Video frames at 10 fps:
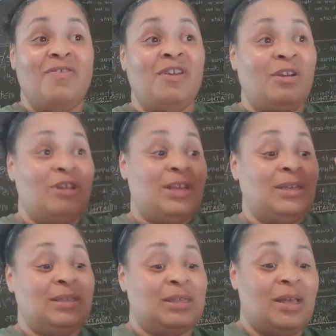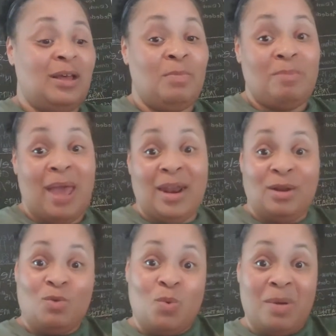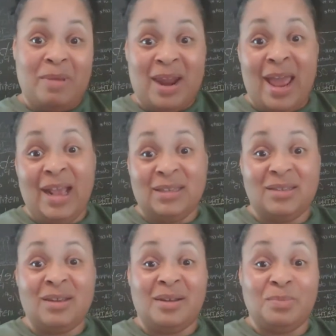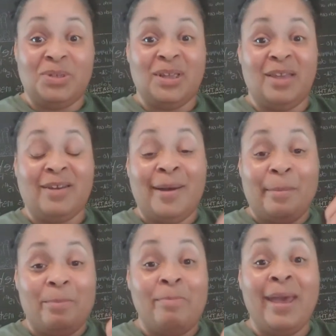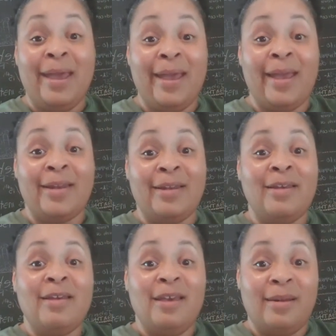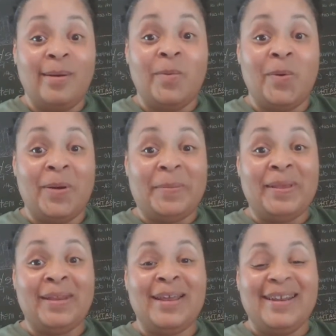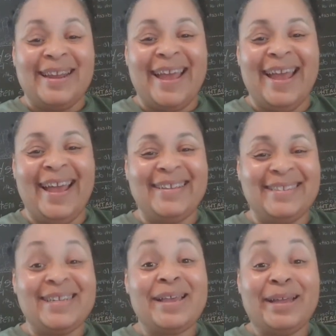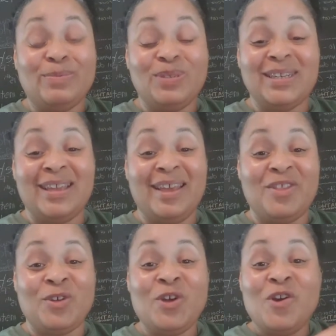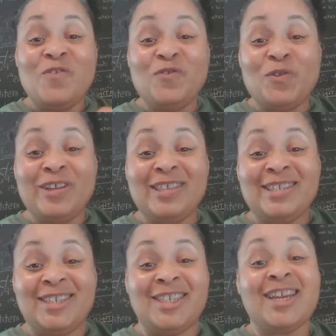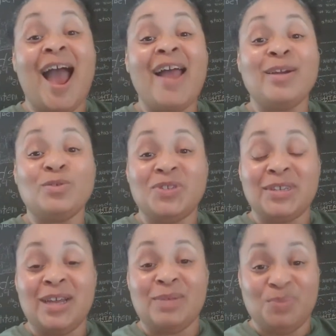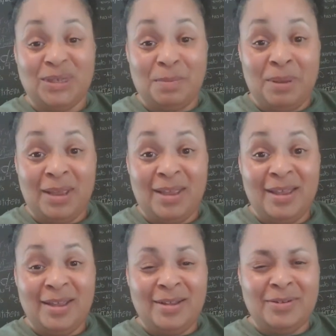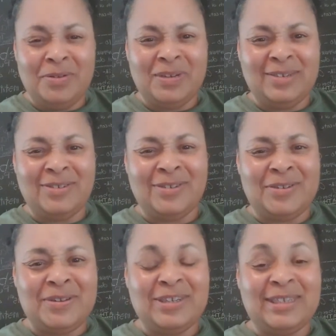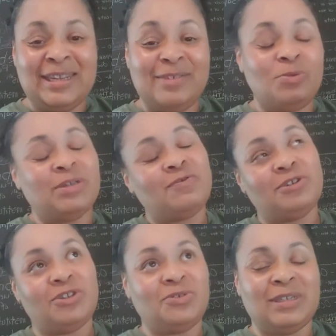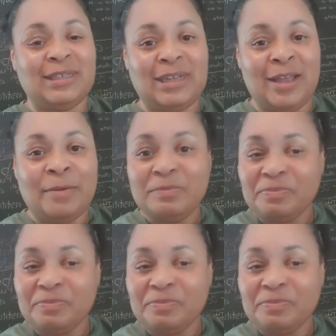there is a man and a woman that has to come together, a man and a woman that has to come together for this child to come to be. You under, do you understand? Well, of course you understand.